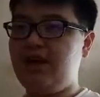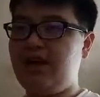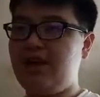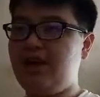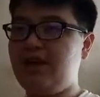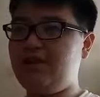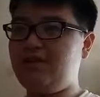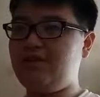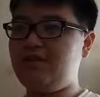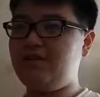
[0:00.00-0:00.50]

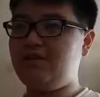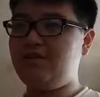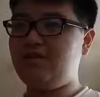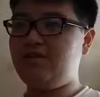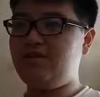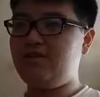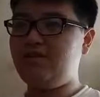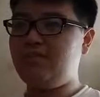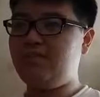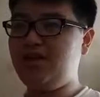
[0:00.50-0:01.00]
and in
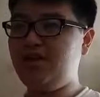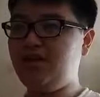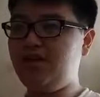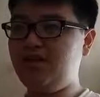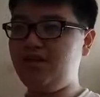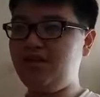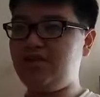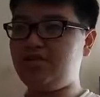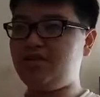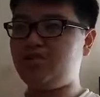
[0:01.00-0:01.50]
the middle
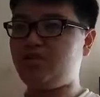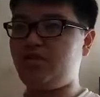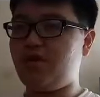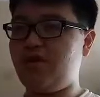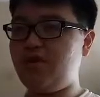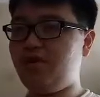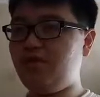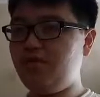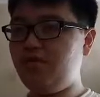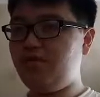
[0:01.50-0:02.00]
of the
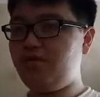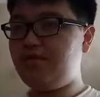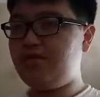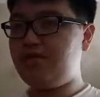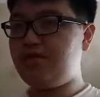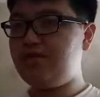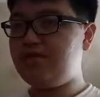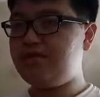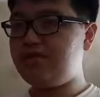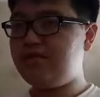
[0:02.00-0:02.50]
trailer, we
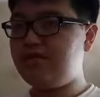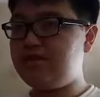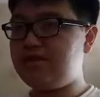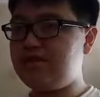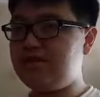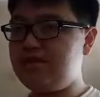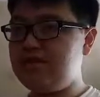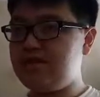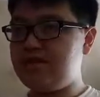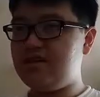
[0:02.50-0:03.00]
get to
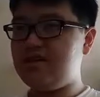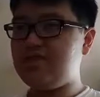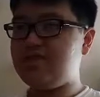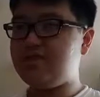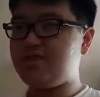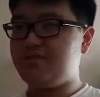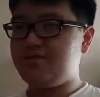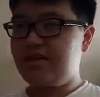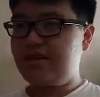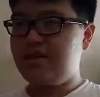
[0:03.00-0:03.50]
see
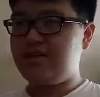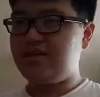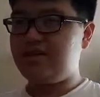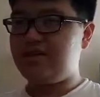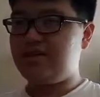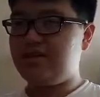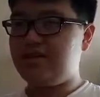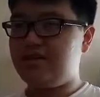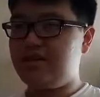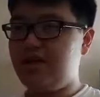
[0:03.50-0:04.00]
is
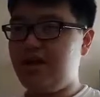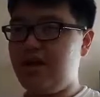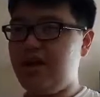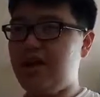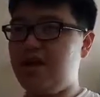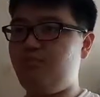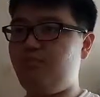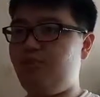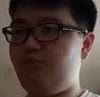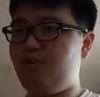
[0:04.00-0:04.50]
basically
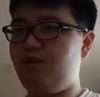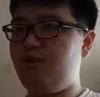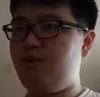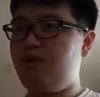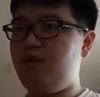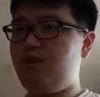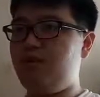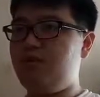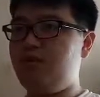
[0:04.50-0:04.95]
a per-